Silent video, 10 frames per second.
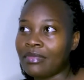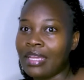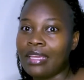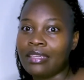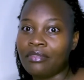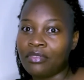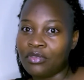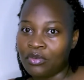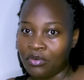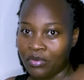I give
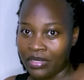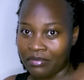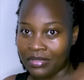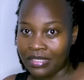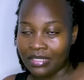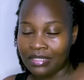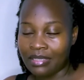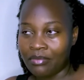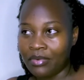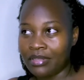it all when I'm dating
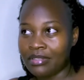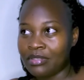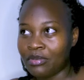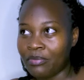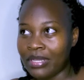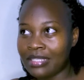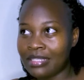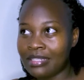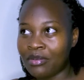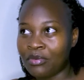someone. So my
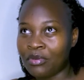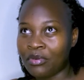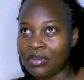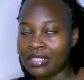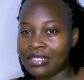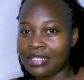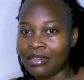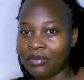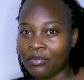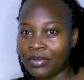sister would always
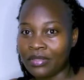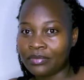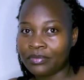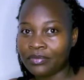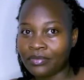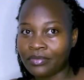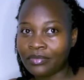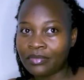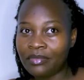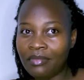tell me,
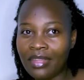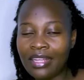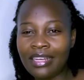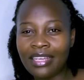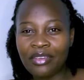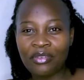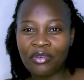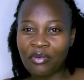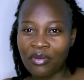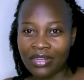like, you
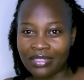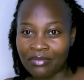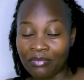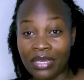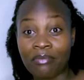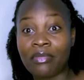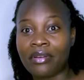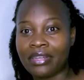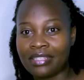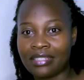know what, my
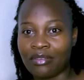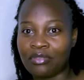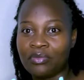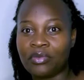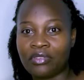married sister, because most